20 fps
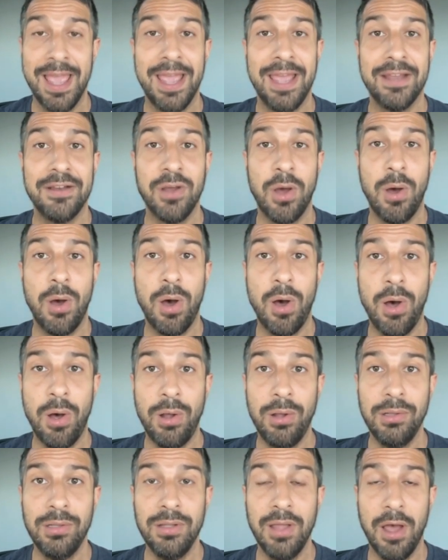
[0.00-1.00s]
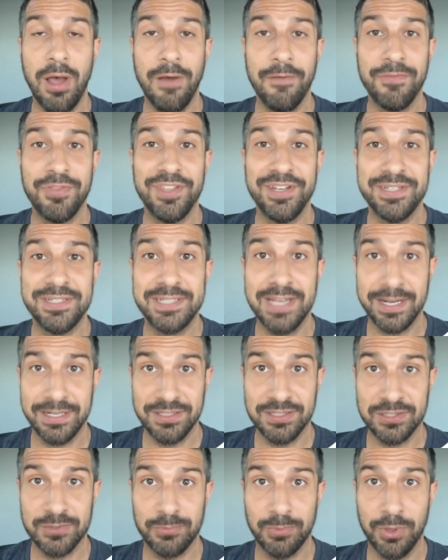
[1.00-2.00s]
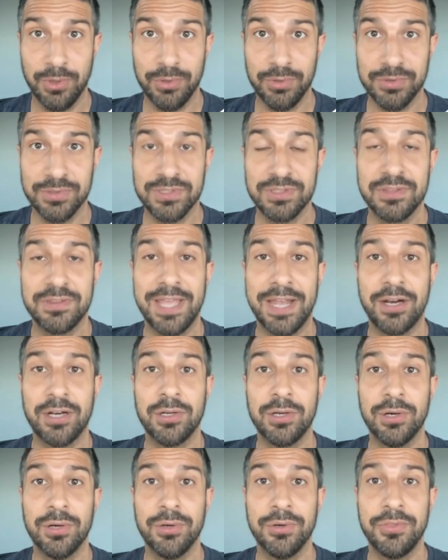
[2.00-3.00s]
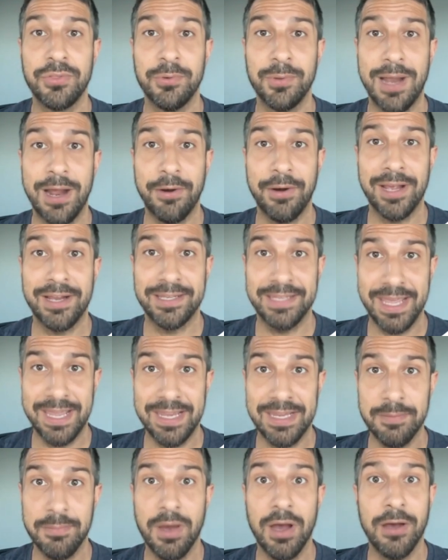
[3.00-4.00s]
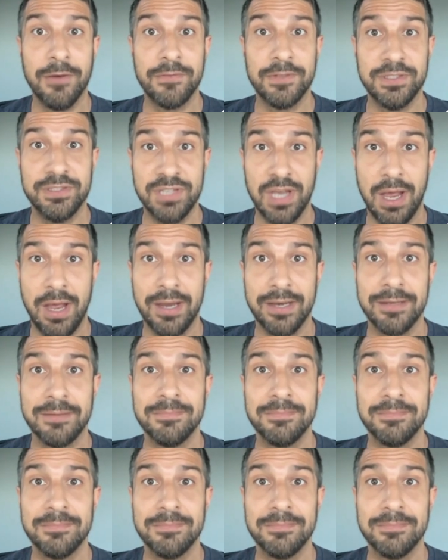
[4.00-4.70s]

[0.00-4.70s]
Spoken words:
and all of the dice rolls that occur throughout a game of Catan.